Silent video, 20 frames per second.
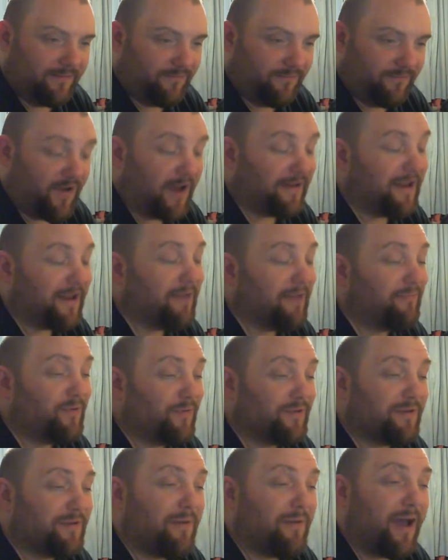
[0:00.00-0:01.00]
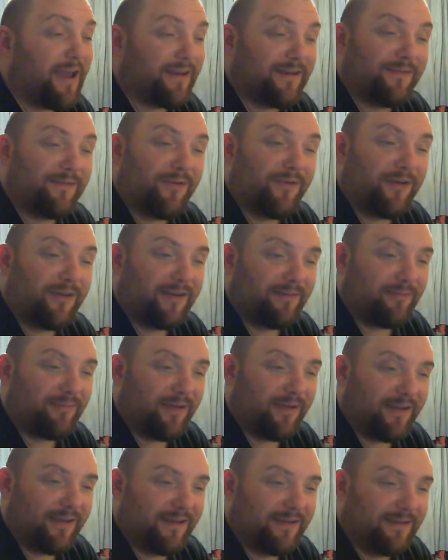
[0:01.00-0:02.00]
Brad Dibner was amazing, wasn't he,
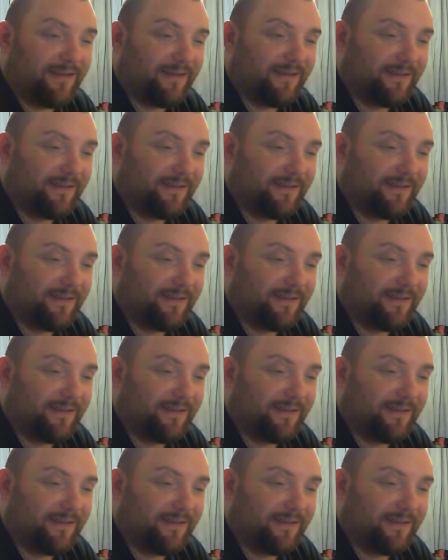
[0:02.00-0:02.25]
Peter?